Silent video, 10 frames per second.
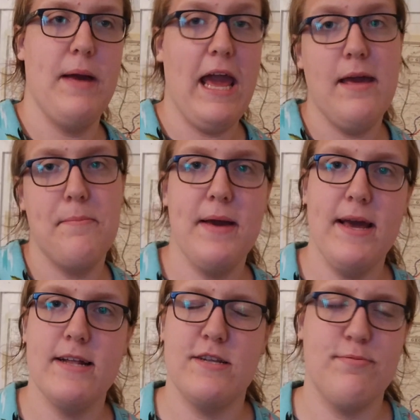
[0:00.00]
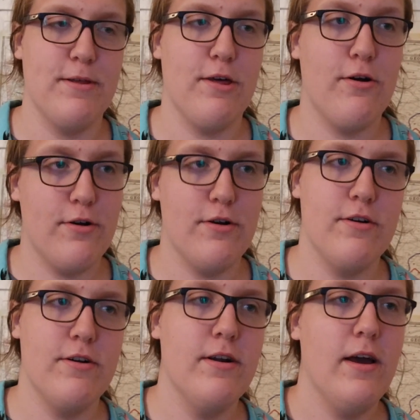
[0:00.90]
hate mans with
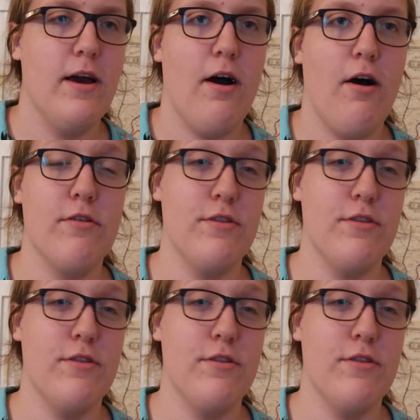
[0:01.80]
her on the